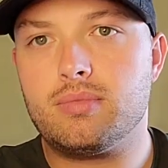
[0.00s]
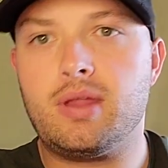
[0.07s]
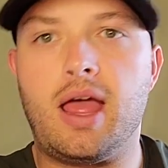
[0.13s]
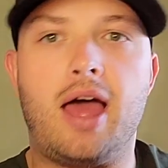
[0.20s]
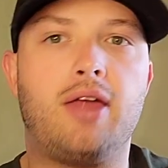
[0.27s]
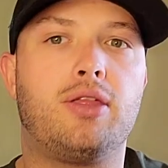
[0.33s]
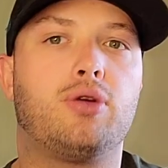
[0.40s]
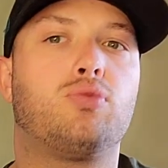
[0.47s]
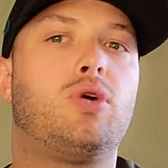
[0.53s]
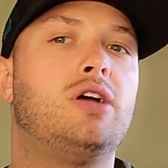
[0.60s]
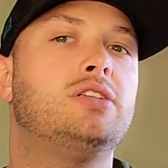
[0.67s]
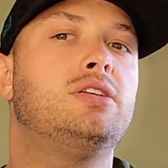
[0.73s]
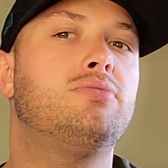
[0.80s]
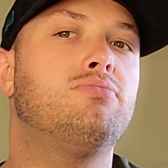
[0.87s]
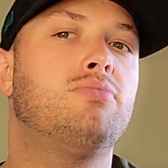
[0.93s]
Now, there
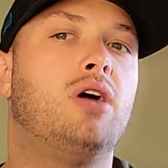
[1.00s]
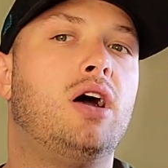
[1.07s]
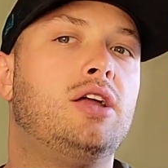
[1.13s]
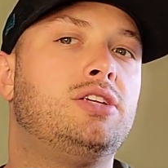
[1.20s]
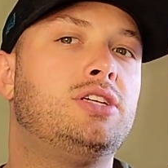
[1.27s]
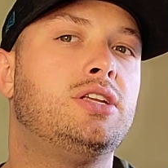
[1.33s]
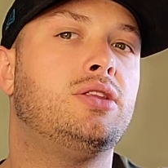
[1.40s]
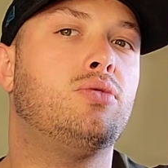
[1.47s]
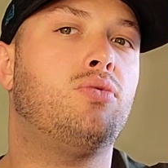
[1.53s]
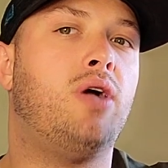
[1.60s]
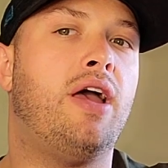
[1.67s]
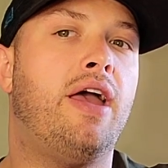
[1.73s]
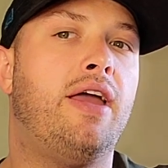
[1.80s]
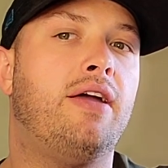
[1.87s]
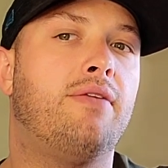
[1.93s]
wasn't much in the
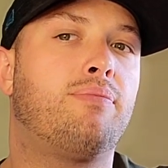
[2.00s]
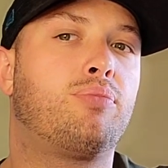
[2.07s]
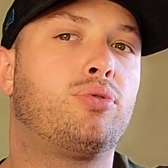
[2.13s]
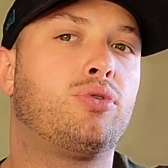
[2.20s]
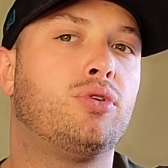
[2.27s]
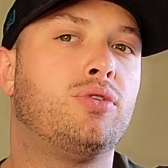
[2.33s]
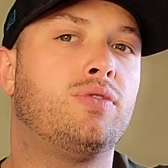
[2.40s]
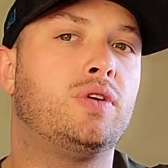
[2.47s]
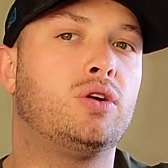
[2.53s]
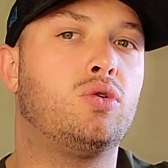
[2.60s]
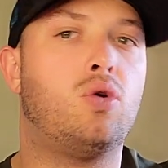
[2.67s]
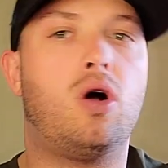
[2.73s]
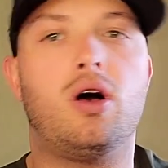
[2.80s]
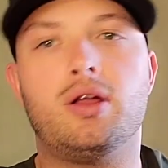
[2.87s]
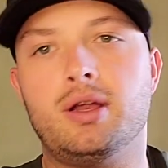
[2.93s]
way of proven
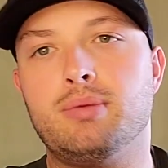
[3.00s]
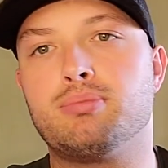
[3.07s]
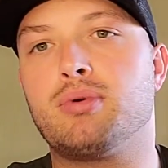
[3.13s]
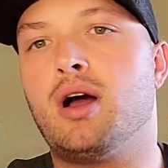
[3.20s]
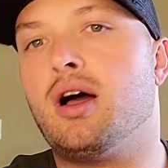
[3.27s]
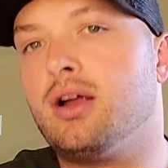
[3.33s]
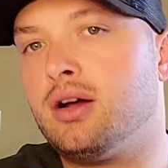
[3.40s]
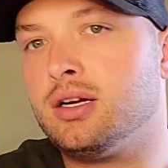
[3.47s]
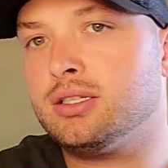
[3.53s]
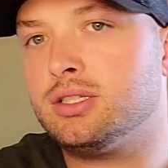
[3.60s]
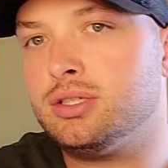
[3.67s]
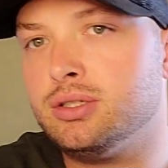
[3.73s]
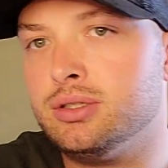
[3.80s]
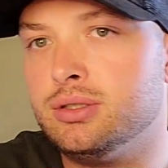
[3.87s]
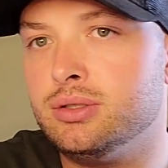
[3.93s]
quality brought
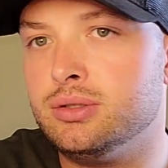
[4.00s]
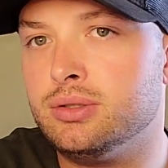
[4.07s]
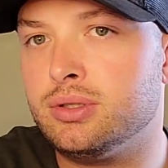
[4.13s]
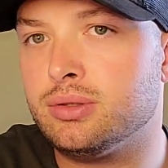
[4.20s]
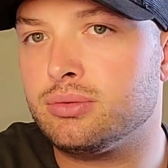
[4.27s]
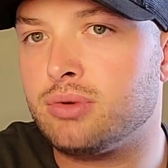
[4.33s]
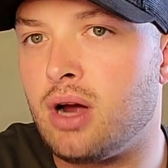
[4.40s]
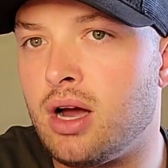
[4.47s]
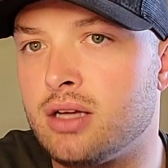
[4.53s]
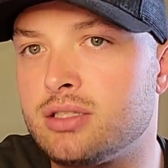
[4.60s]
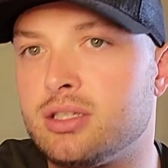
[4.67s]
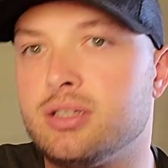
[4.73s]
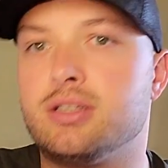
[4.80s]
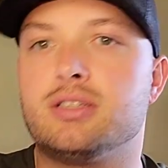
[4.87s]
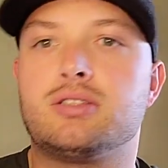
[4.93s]
onto the
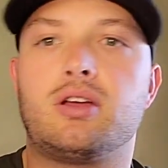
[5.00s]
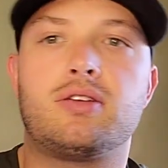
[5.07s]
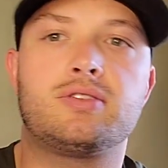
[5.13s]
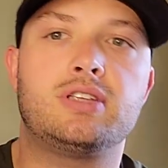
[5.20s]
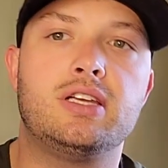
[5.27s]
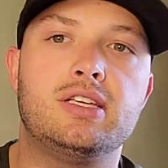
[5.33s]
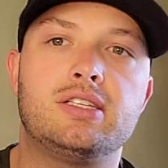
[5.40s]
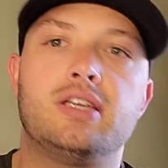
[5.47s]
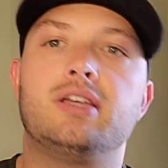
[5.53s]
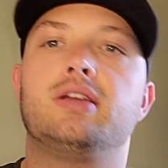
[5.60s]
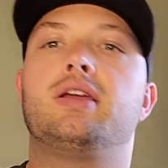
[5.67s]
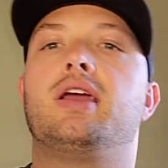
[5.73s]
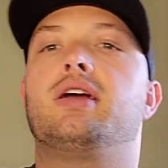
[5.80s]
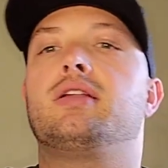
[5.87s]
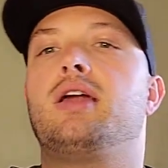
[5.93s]
roster this
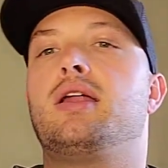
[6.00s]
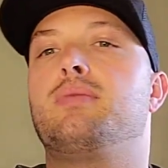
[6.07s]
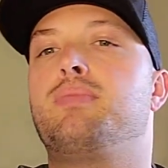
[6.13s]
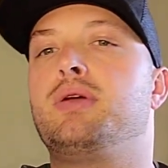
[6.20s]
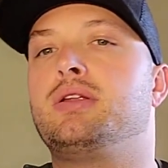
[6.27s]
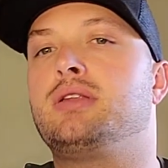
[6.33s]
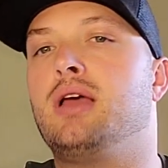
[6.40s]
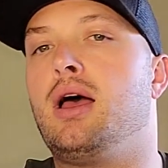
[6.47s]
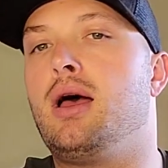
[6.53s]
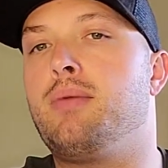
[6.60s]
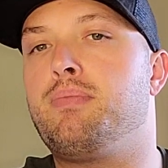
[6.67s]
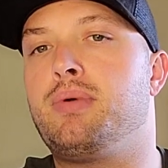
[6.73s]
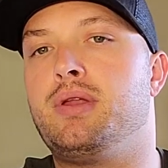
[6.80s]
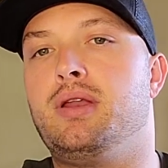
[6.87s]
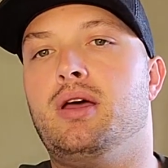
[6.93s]
offseason. Carolina picked
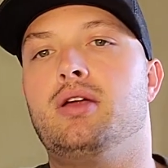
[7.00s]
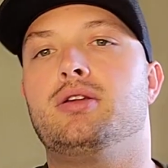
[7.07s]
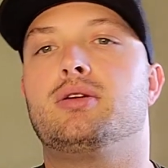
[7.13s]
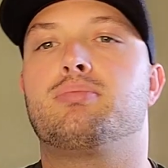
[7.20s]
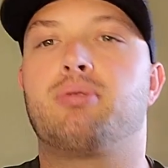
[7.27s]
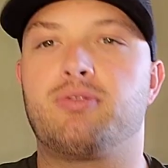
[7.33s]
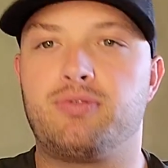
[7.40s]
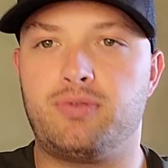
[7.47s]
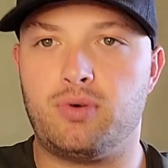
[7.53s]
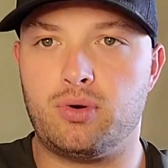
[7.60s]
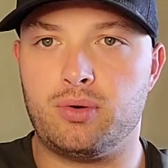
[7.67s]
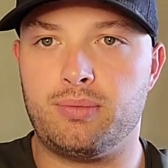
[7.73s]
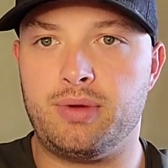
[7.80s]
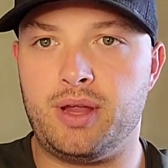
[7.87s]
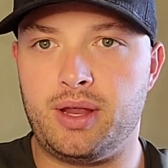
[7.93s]
up an
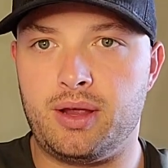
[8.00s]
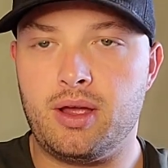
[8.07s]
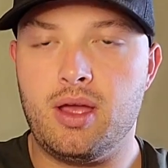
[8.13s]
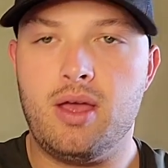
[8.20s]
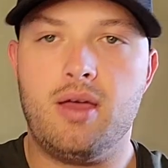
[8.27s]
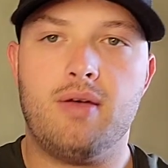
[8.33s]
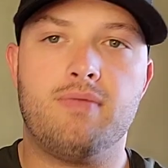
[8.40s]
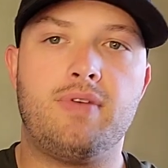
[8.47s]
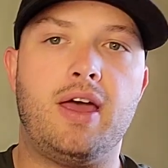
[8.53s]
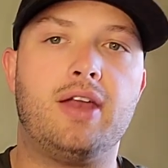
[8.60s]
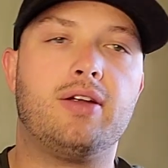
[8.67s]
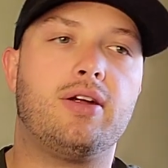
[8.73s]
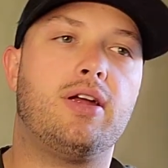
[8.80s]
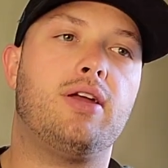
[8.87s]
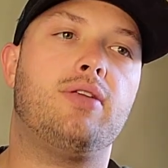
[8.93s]
underperforming
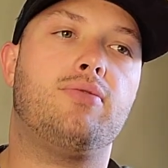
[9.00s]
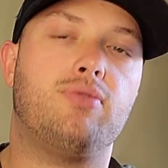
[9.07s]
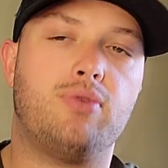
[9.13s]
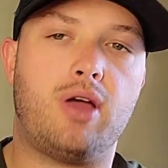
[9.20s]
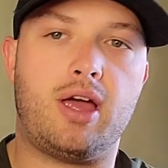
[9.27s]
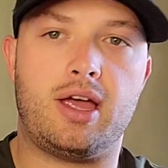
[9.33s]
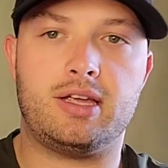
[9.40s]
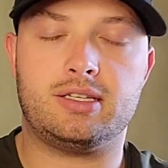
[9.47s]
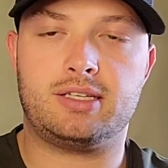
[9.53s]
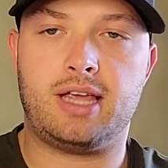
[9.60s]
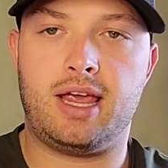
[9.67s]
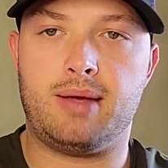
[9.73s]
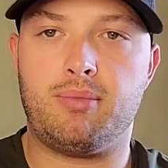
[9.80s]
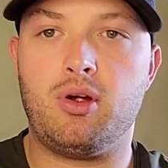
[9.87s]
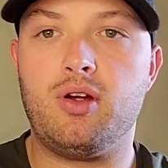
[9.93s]
veteran as
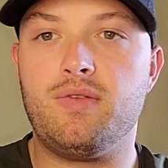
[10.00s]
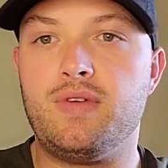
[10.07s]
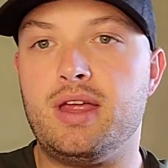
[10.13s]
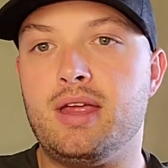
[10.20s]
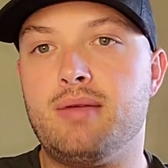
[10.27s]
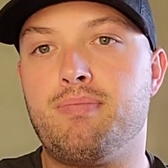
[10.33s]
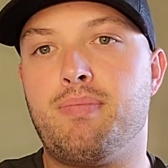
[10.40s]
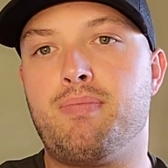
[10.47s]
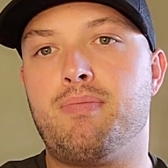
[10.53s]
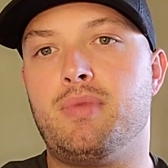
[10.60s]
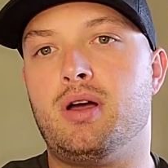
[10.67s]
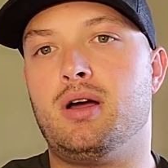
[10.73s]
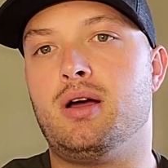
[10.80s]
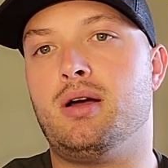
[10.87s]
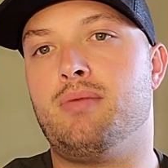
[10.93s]
Cam Irving,
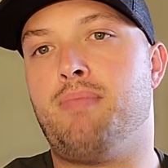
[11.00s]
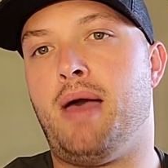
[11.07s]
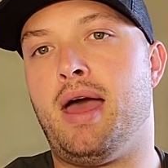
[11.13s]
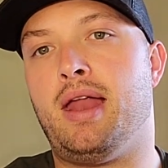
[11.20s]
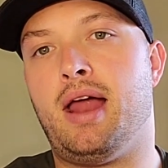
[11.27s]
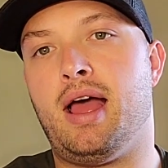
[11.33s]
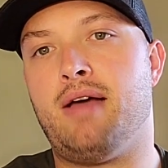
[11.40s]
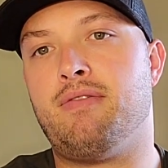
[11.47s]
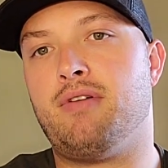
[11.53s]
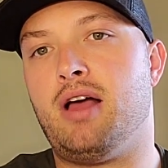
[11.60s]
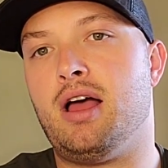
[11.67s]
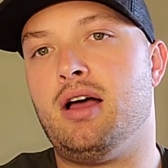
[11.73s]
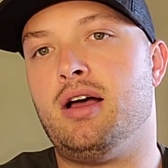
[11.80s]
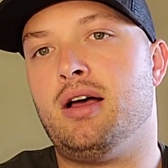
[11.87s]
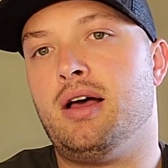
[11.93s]
Pat
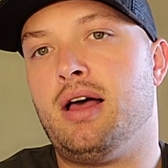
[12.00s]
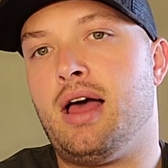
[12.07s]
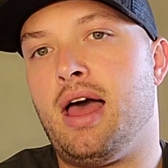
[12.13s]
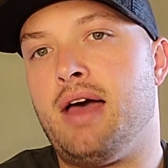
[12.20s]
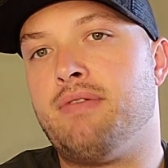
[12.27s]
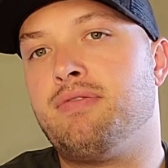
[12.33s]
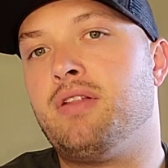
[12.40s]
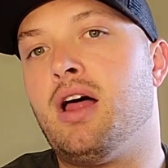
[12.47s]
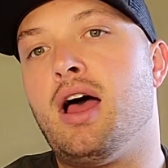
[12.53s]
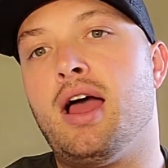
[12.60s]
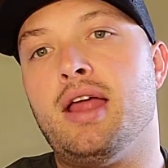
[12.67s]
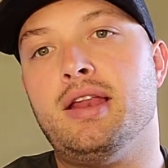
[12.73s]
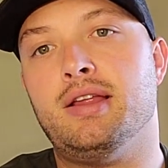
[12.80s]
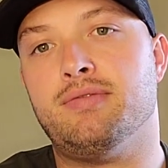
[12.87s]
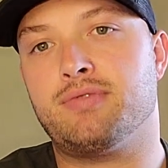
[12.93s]

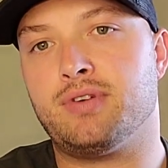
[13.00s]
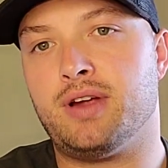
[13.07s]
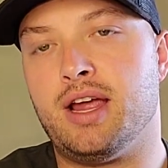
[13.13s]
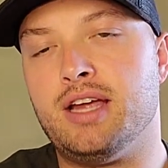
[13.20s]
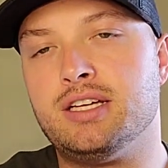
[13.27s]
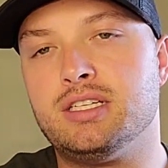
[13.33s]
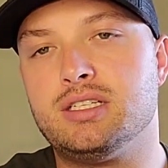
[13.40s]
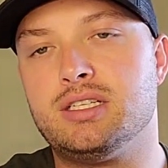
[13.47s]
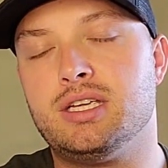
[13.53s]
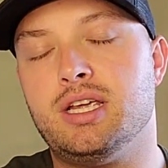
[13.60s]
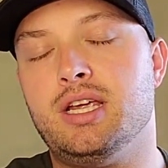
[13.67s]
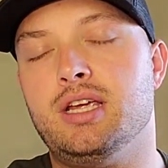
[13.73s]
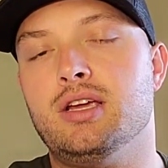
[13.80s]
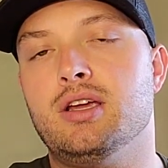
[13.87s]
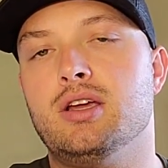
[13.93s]
Affline in free
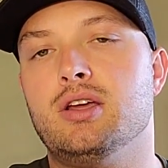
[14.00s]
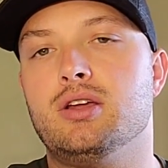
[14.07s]
agency.